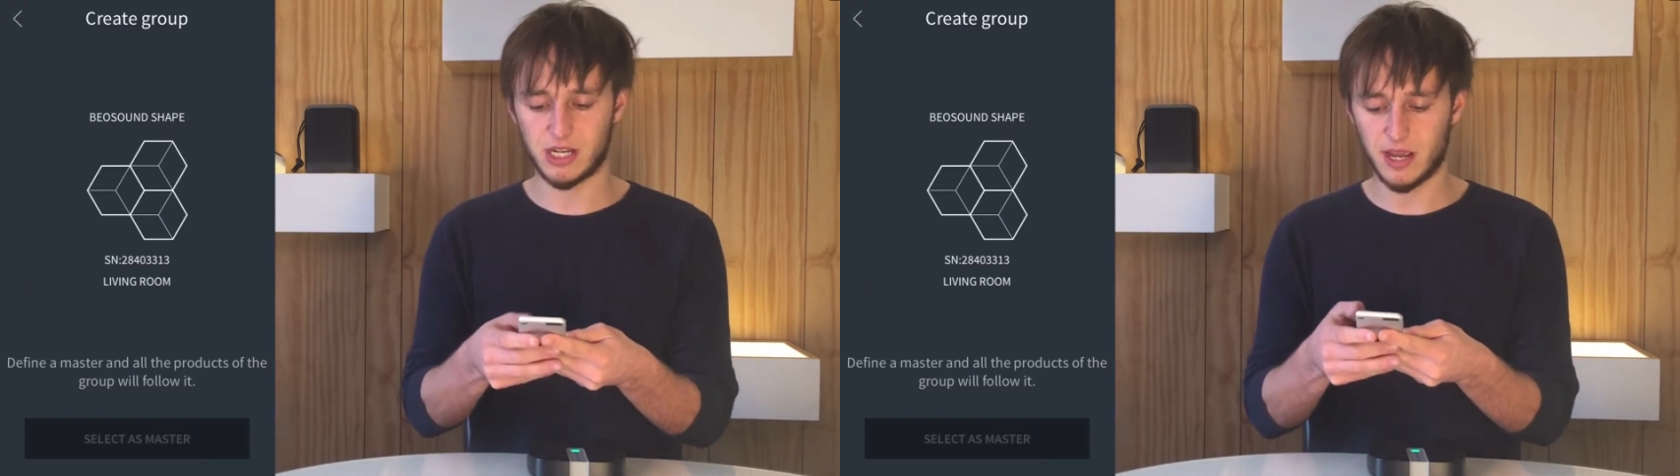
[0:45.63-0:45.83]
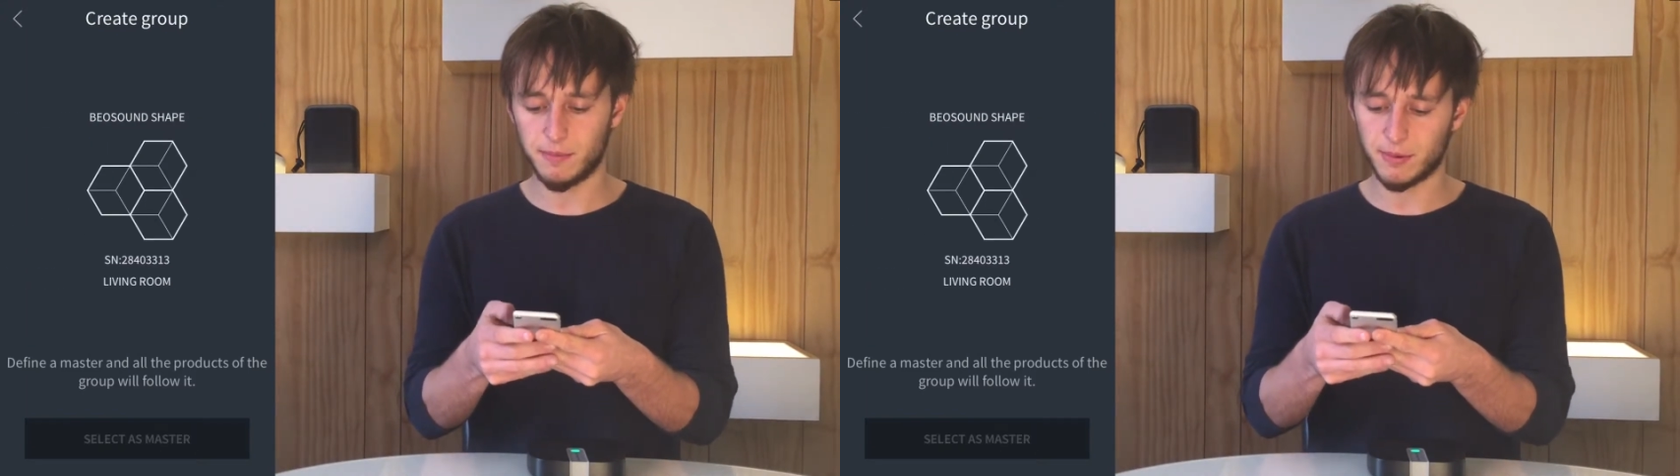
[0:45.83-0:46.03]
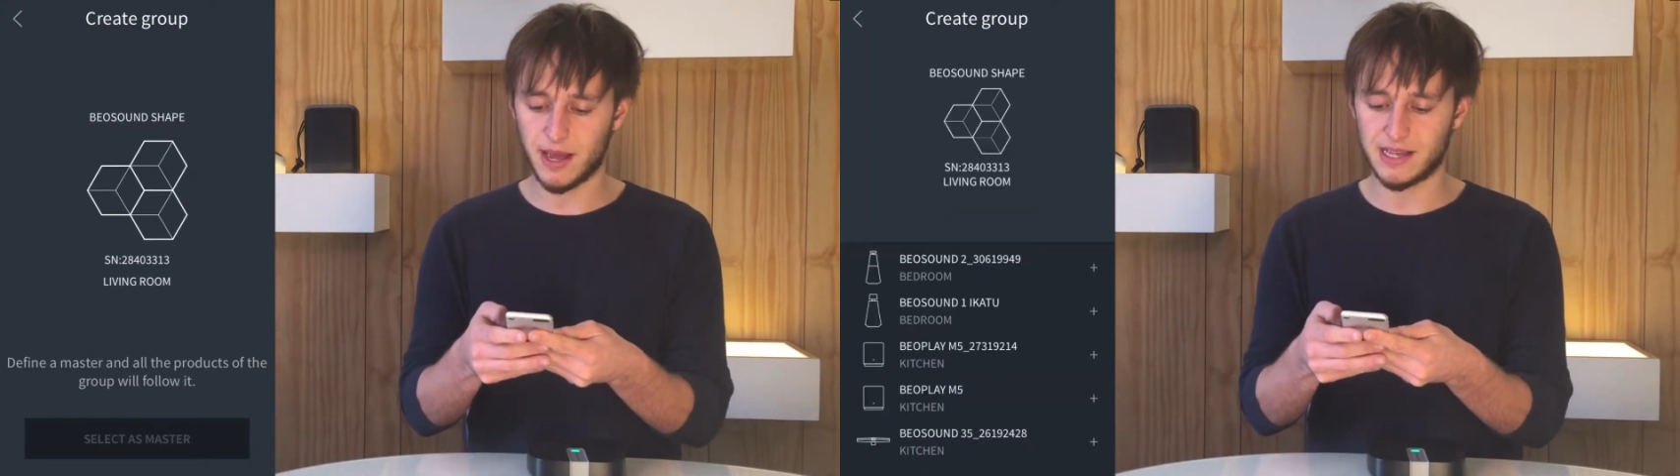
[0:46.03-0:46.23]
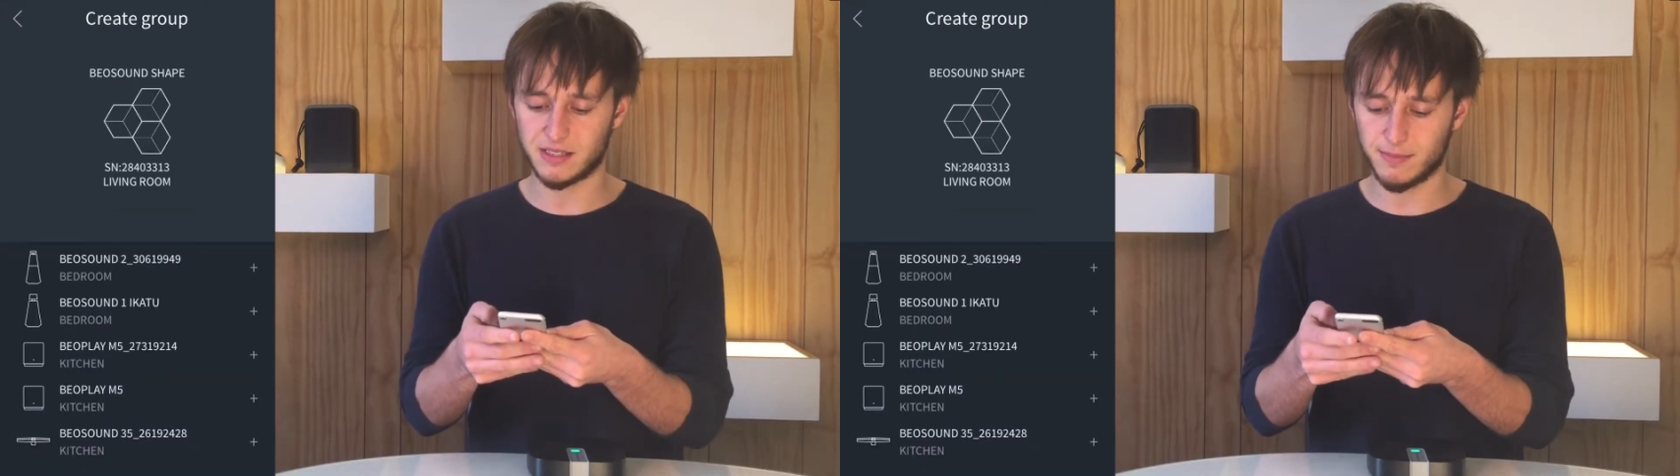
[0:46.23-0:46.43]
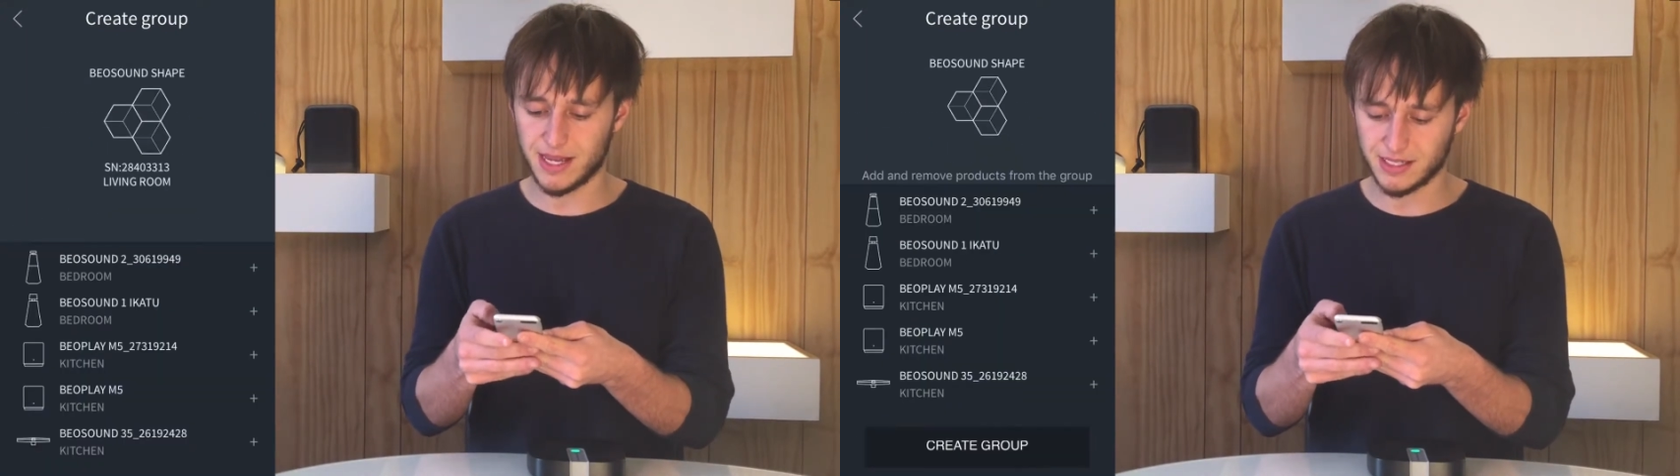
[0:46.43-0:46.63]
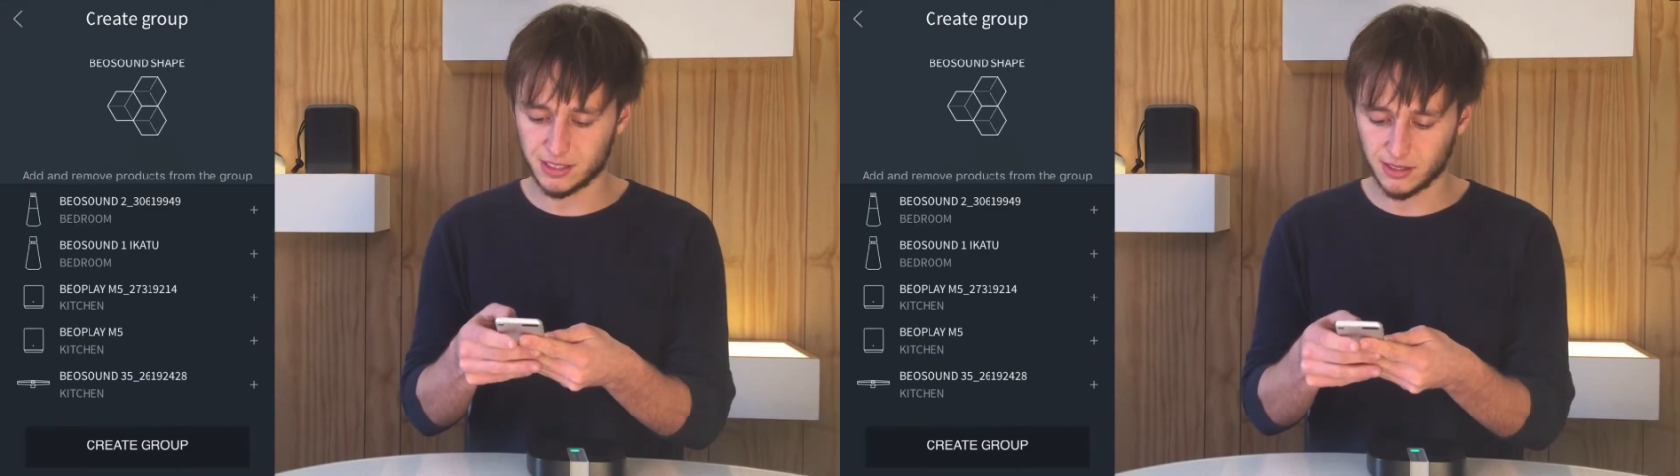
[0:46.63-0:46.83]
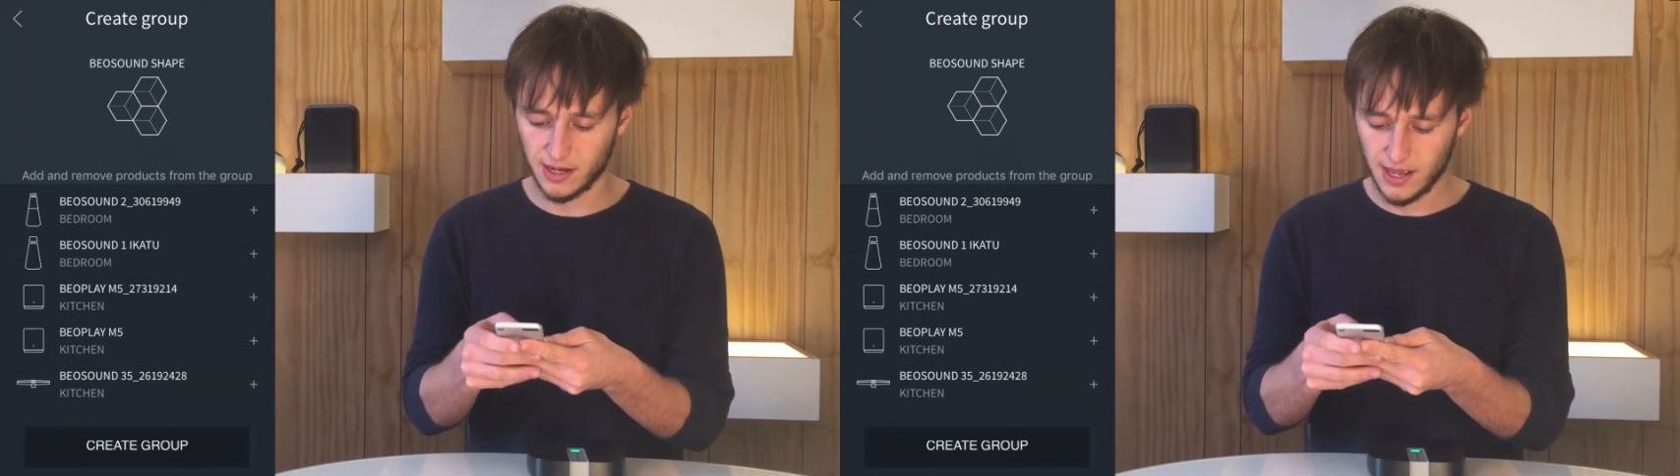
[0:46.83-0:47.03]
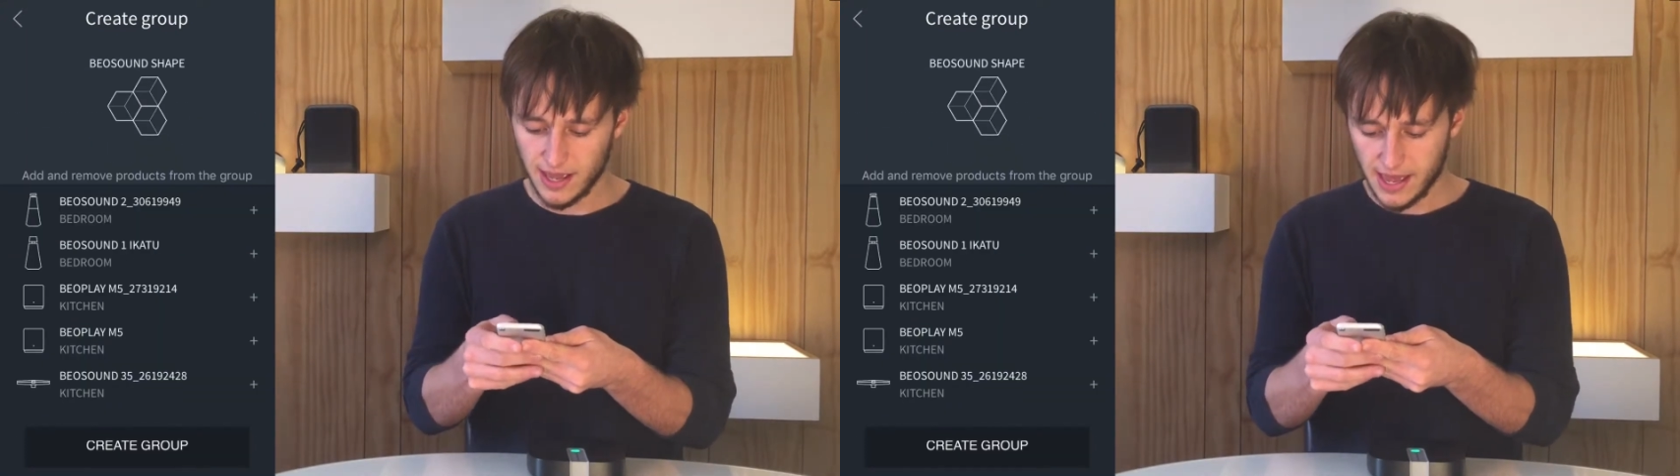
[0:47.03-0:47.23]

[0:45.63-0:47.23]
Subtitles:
shape as a master,